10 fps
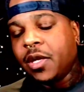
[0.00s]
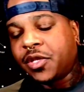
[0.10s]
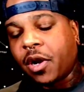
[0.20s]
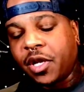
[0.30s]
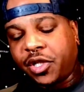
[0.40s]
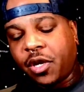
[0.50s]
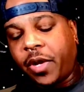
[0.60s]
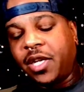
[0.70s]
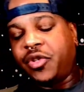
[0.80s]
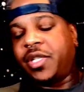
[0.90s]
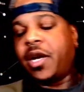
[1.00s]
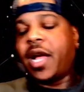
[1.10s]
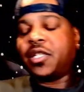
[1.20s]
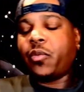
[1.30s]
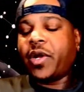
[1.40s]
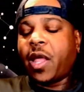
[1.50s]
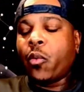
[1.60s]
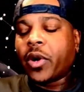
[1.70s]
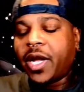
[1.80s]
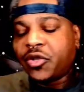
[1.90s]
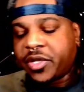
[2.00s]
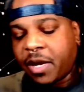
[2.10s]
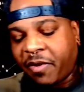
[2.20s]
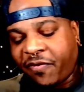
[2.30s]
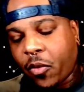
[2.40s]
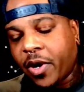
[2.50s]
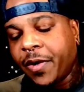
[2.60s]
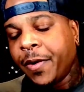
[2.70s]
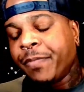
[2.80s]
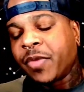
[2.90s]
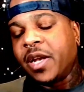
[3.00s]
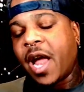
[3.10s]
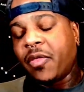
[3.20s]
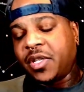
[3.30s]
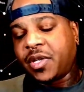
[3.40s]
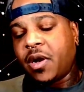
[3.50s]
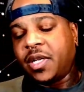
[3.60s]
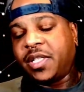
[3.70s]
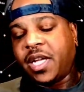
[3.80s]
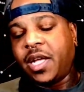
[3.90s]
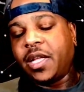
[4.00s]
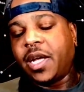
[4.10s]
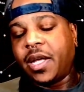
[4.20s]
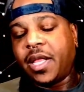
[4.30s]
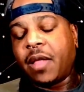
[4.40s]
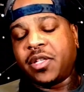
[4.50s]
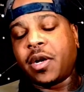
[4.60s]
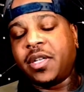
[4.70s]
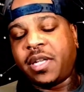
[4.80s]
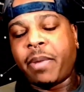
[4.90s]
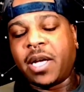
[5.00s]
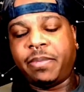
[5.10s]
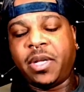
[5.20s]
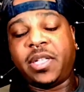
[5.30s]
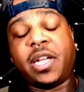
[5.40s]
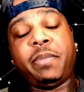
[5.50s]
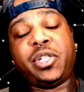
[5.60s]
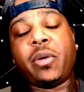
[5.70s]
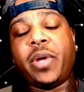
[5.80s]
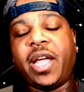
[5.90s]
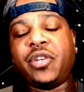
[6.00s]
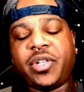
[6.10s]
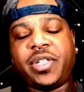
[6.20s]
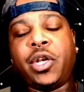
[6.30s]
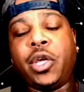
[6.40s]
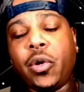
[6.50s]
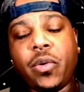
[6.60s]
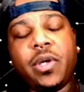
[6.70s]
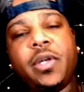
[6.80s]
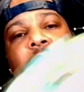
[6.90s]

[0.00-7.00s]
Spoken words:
starting to show interest here as to where they weren't interested before. Now they're starting to see. Possibilities. They could be showing interest in you.